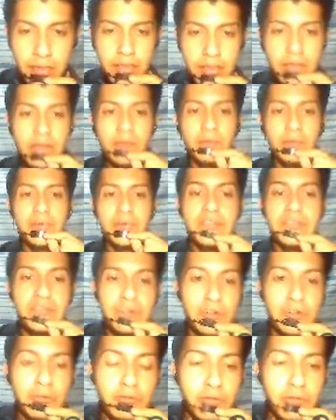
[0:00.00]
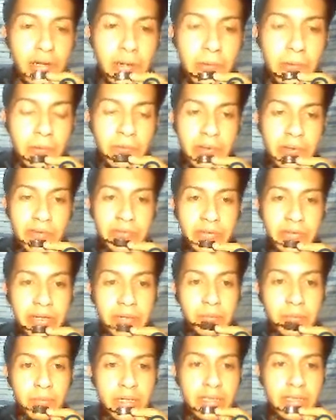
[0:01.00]
Reading for reference
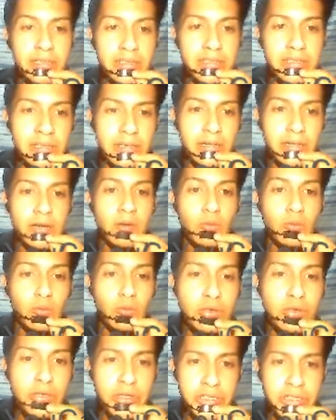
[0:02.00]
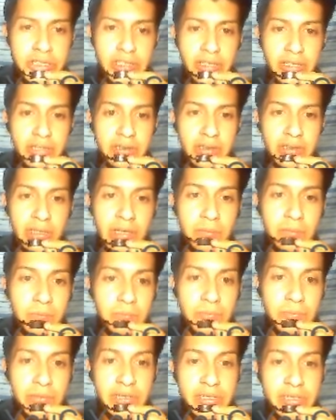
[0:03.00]
means words that
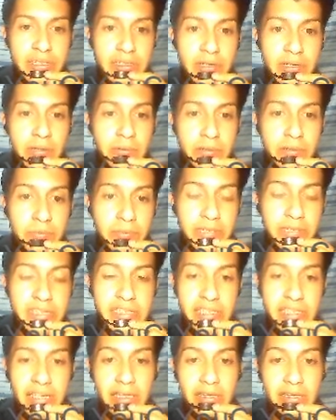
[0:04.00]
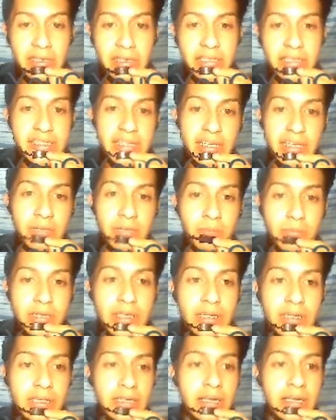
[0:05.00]
represent the same meaning
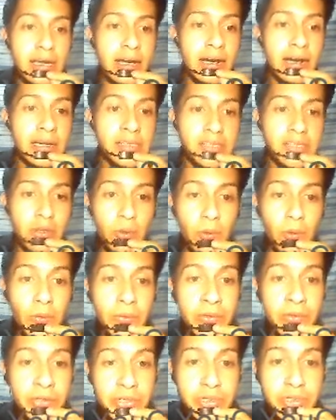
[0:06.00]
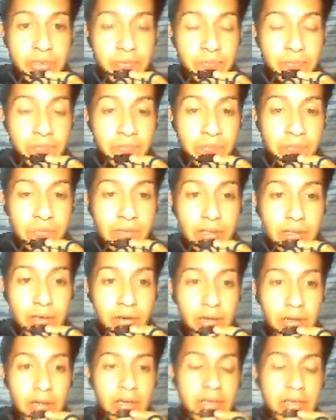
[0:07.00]
as others.
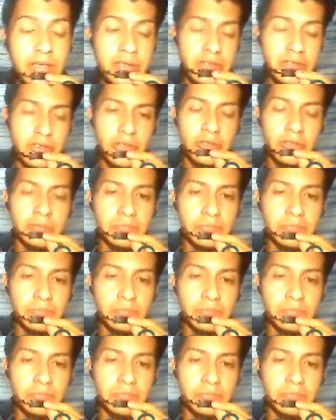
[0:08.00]
So,